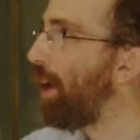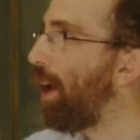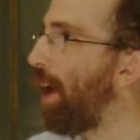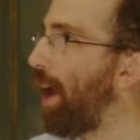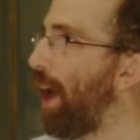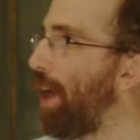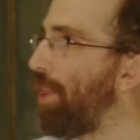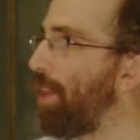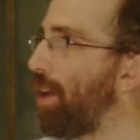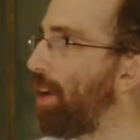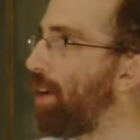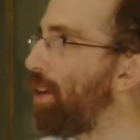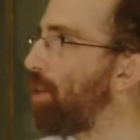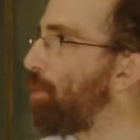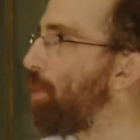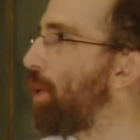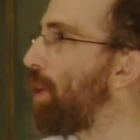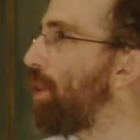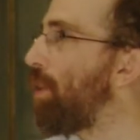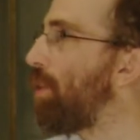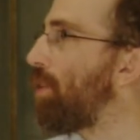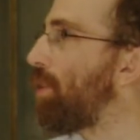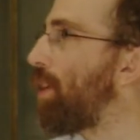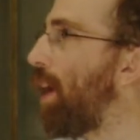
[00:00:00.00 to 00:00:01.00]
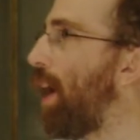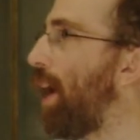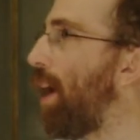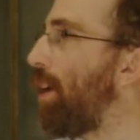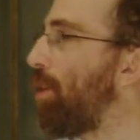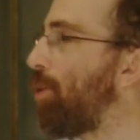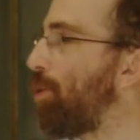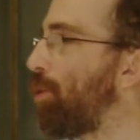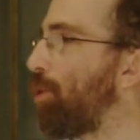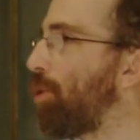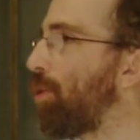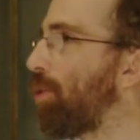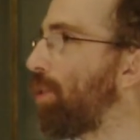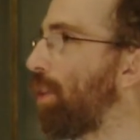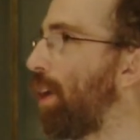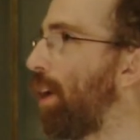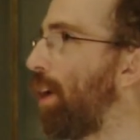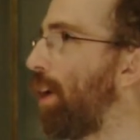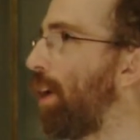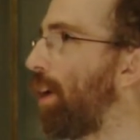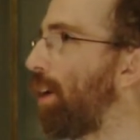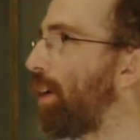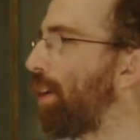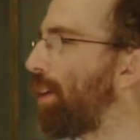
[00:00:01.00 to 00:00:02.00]
And then he's meeting this guy who's just
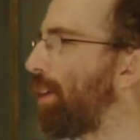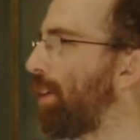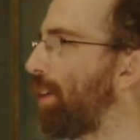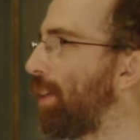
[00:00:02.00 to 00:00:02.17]
like,